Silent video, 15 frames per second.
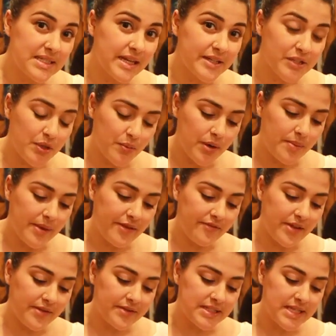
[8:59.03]
actually one of my
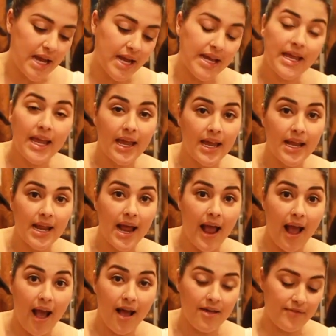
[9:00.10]
favorites. I can't
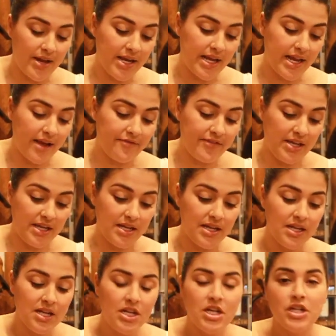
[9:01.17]
have any caffeine,
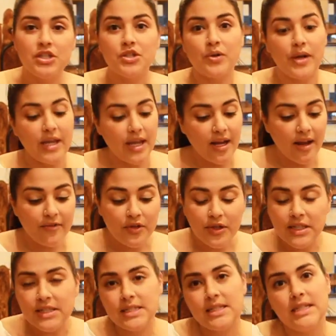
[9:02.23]
so I can't have
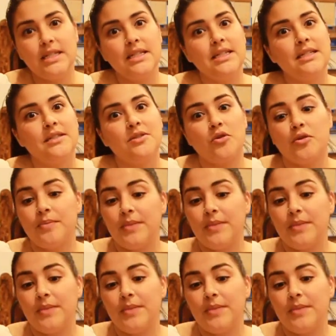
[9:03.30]
green teas or